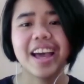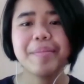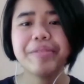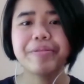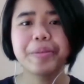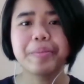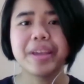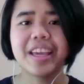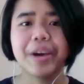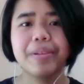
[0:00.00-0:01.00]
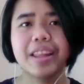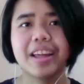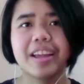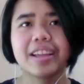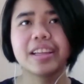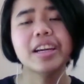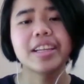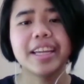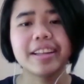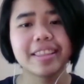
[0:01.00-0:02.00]
I mean, for me, I would like
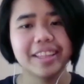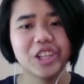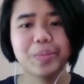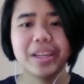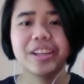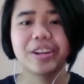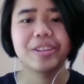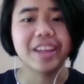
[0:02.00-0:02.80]
eat a little bit, you know,